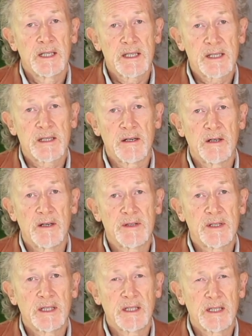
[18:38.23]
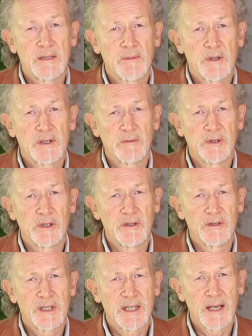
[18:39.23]
So I've seen that it's possible to
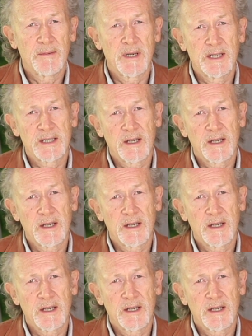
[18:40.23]
stabilize